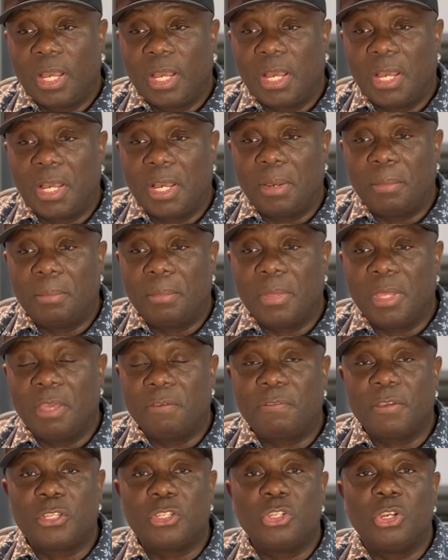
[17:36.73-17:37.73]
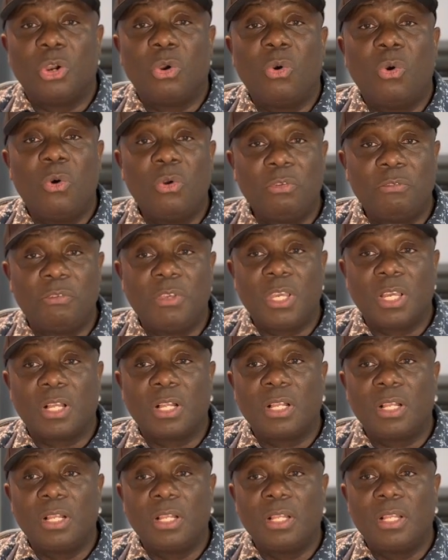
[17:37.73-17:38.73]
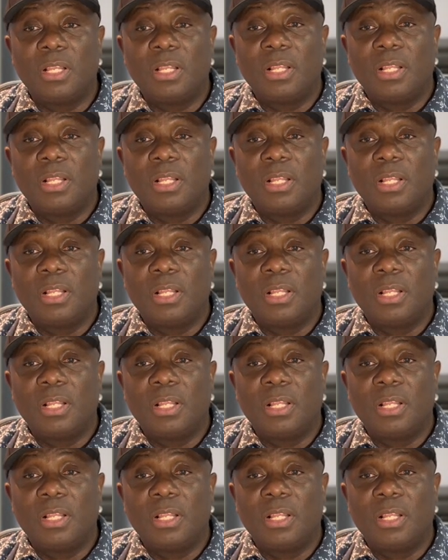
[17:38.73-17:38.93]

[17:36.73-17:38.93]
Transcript: Um, if it's your own vehicle,